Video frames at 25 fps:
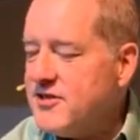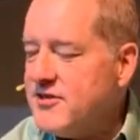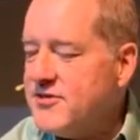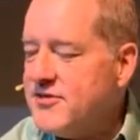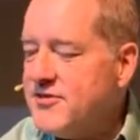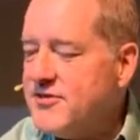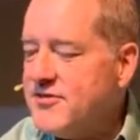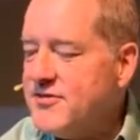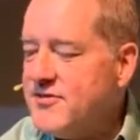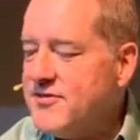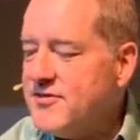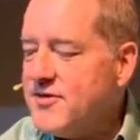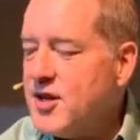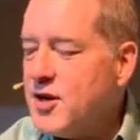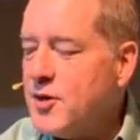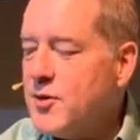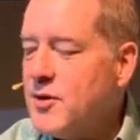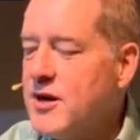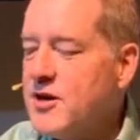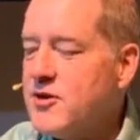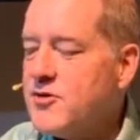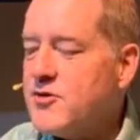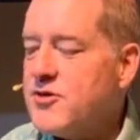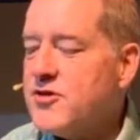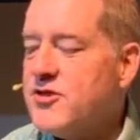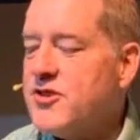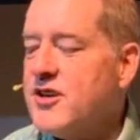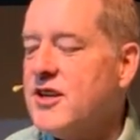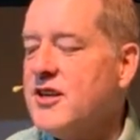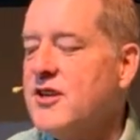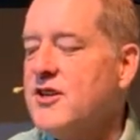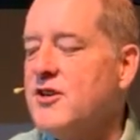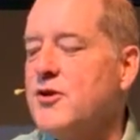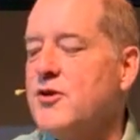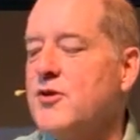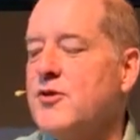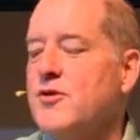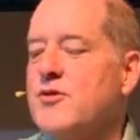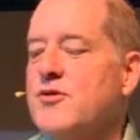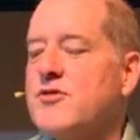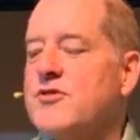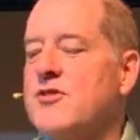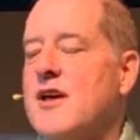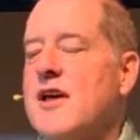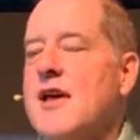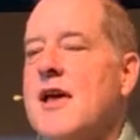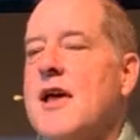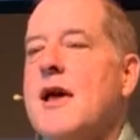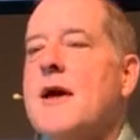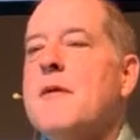of, you know, interesting
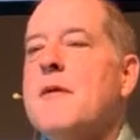news.